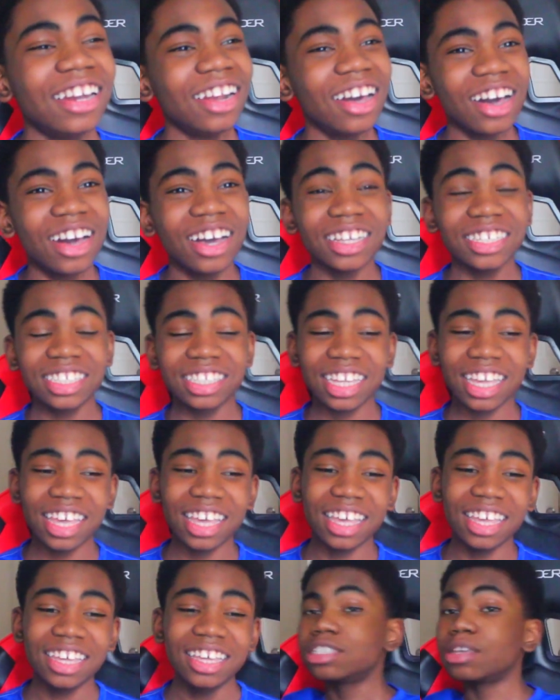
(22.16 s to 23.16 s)
Know what I'm
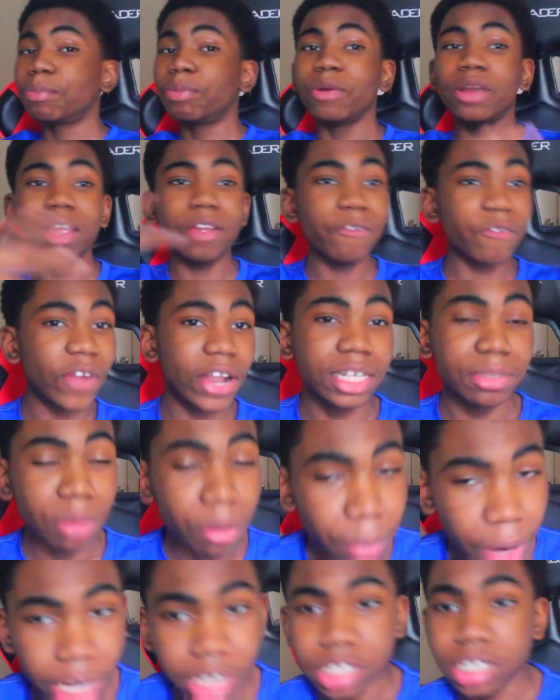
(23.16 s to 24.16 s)
saying? Supreme
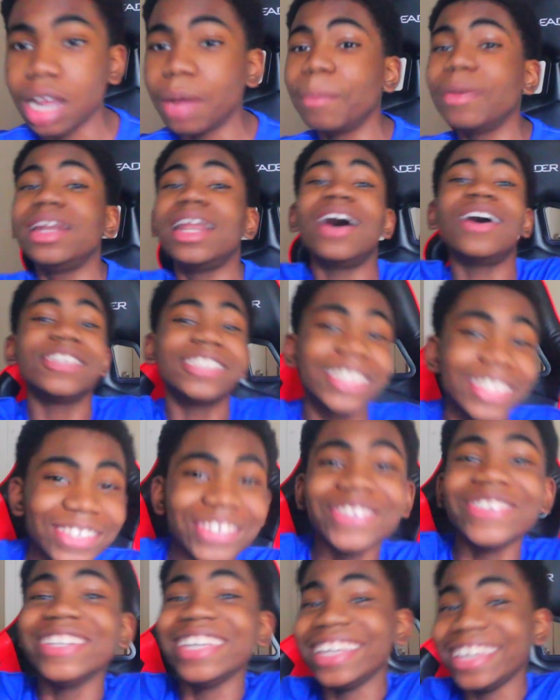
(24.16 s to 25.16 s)
Freshman merch coming out
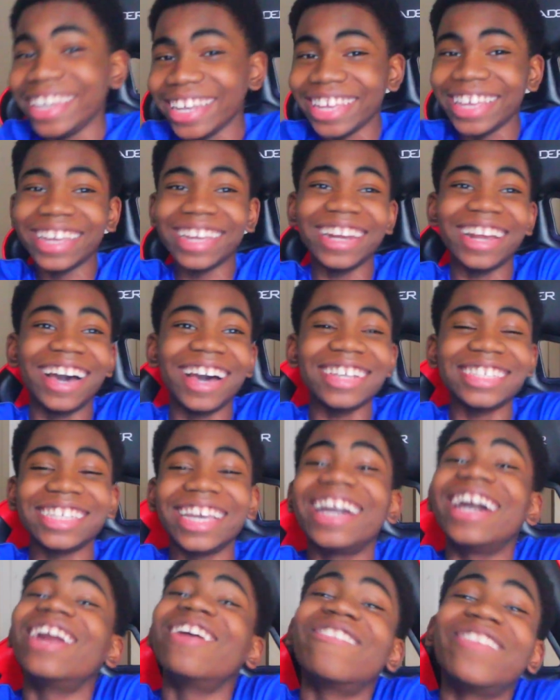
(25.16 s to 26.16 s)
soon, you did. Know what I'm
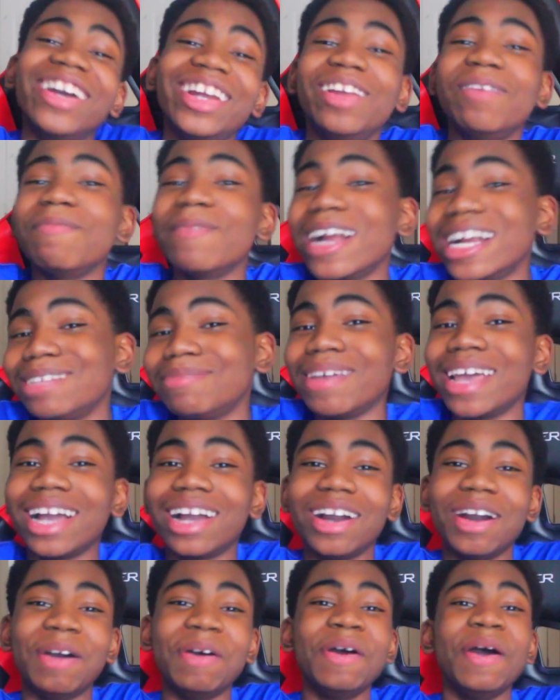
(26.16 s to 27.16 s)
saying? I gotta run the merch
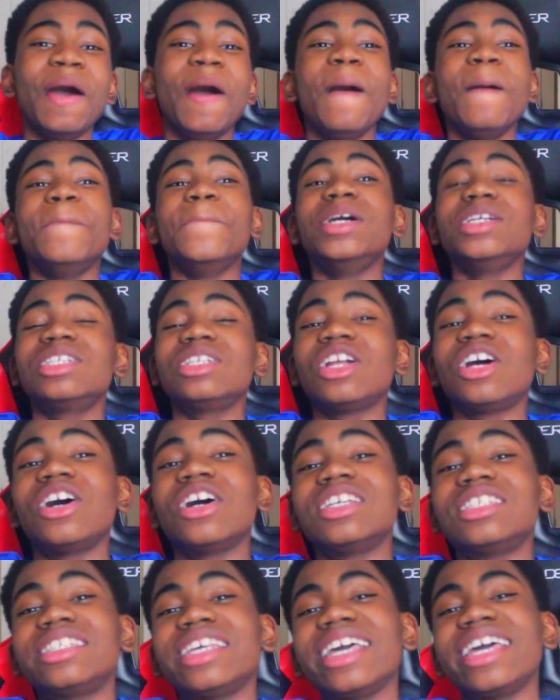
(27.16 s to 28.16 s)
back up. But you know
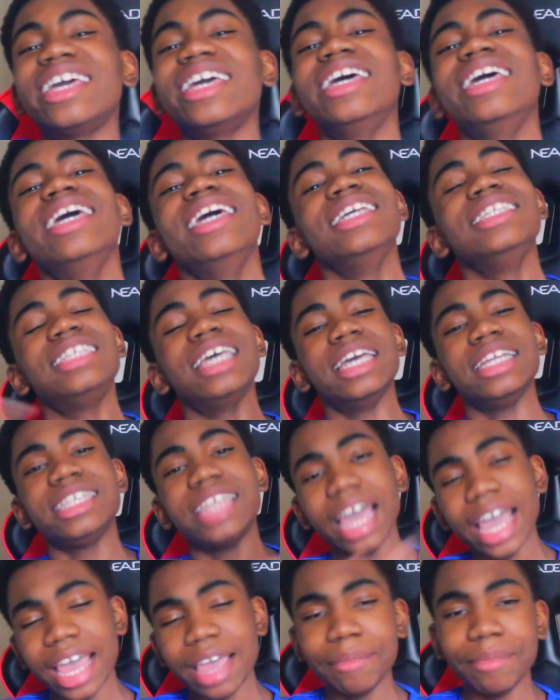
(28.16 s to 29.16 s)
what I'm saying?
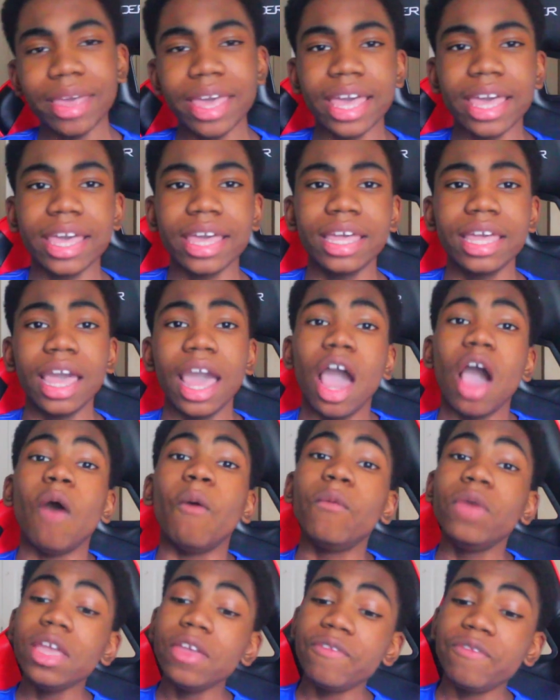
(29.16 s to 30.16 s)
Today, man,
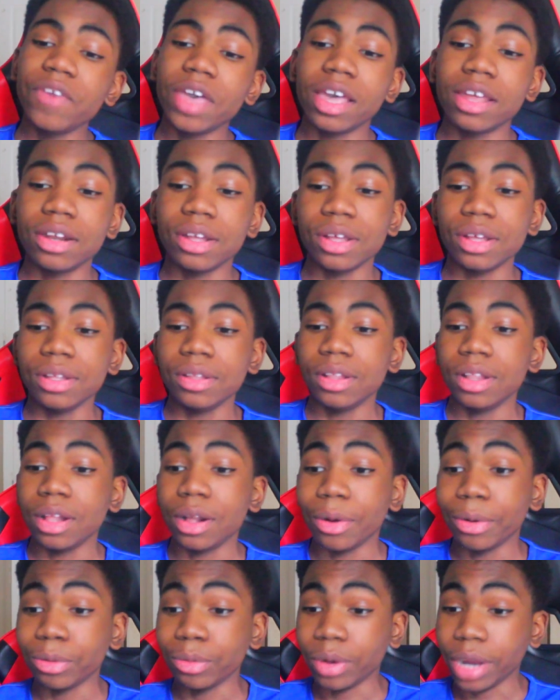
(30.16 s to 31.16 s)
we finna
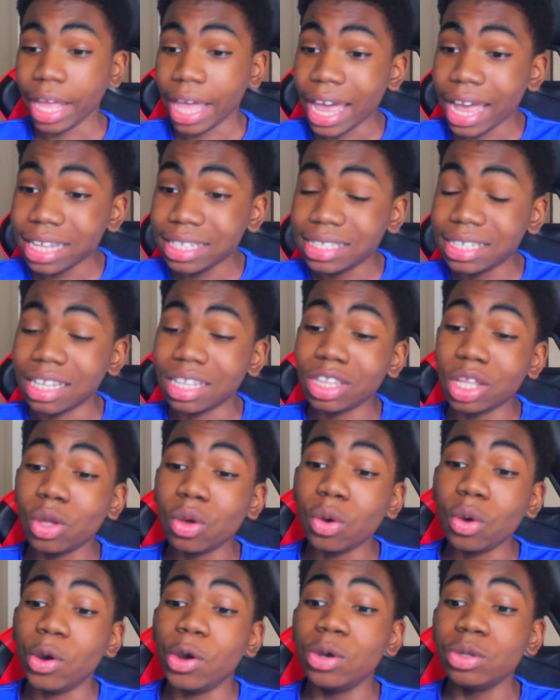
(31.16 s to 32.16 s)
react to
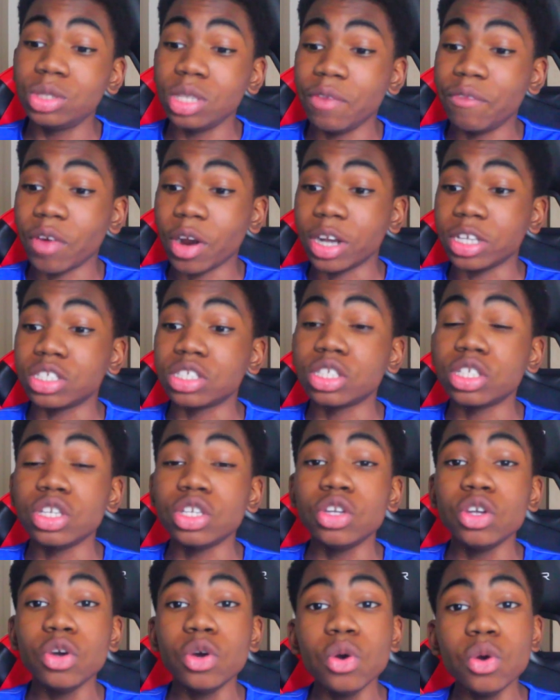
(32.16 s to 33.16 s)
Lil Uzi Vert's
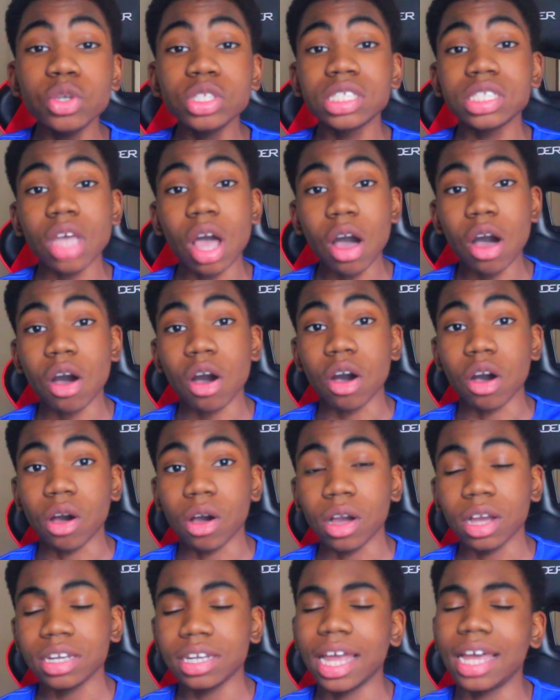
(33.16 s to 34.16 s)
new
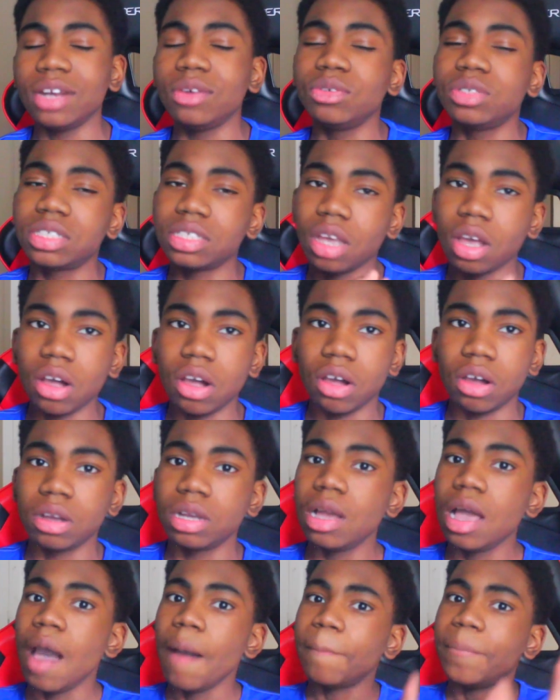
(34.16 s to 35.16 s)
song. Not new
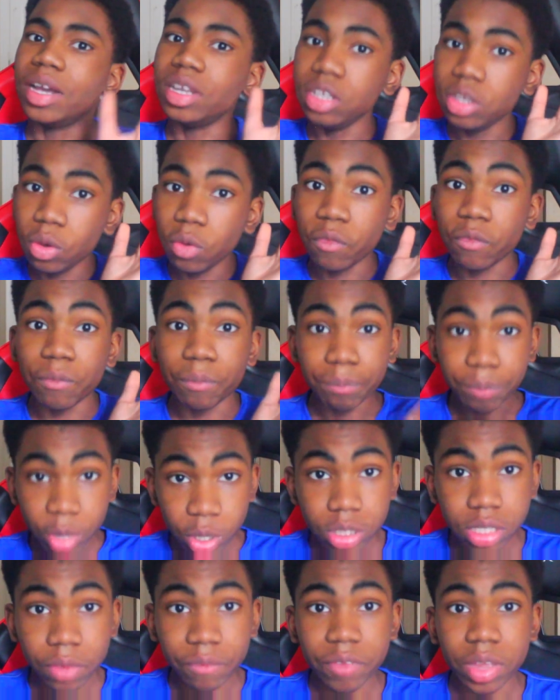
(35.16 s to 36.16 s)
song, but new
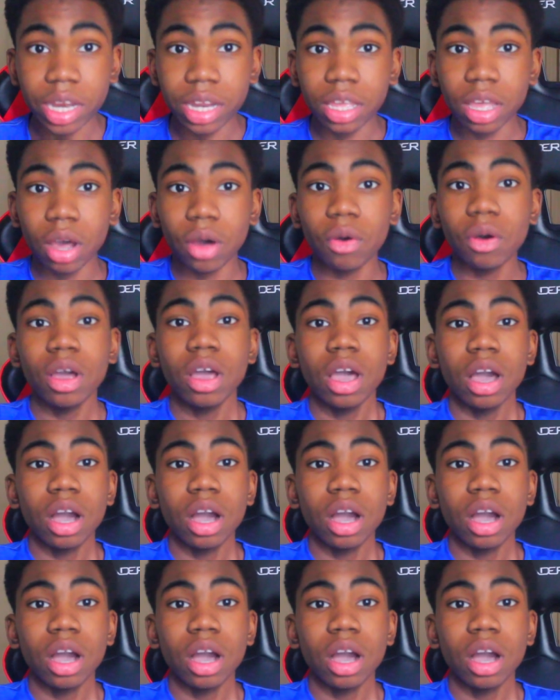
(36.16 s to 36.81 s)
music video